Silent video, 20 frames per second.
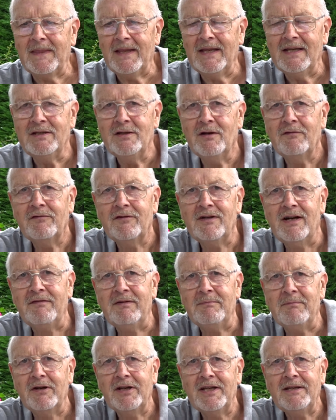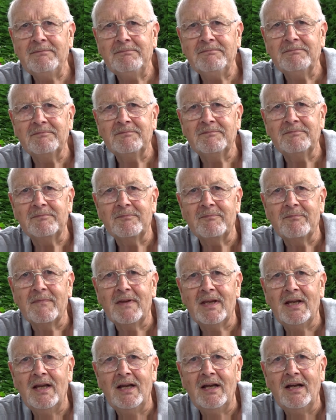it's not for everybody.
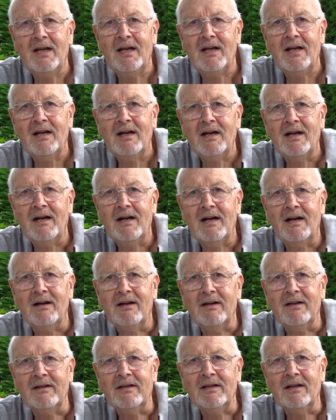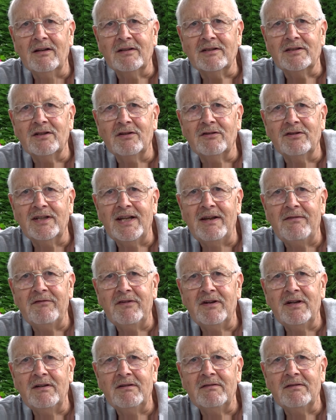I like John
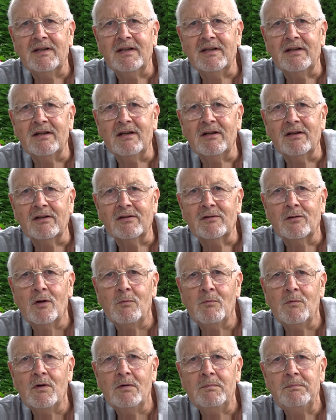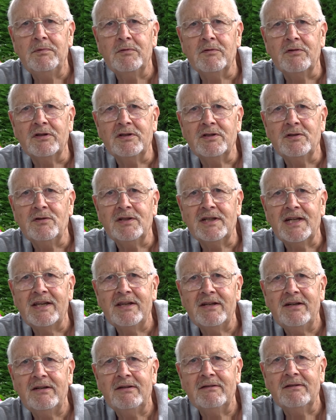Denver and I like Cornwall, put the two
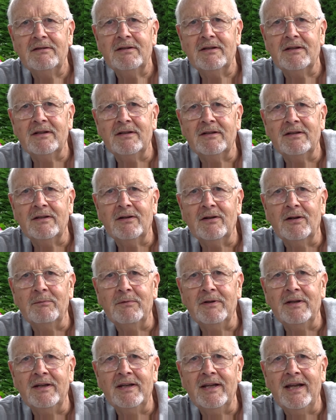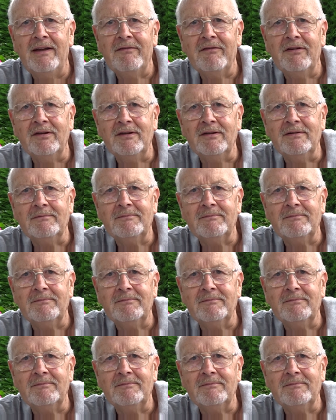together and I'm in heaven.